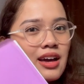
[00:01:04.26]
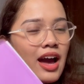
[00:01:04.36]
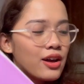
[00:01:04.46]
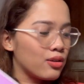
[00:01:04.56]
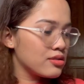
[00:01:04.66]

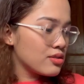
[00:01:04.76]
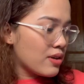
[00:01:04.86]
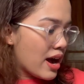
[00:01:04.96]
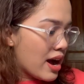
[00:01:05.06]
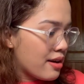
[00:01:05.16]
I also
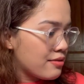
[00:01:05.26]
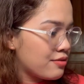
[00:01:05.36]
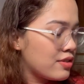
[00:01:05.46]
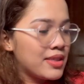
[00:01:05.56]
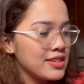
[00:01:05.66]

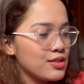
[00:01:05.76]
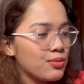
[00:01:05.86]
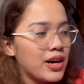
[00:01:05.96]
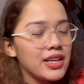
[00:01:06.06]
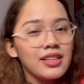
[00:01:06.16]
have this
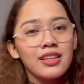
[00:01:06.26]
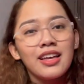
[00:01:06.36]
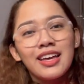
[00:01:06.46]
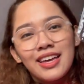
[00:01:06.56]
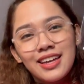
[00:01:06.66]
one.
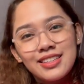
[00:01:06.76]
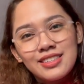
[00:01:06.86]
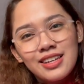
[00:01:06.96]
It's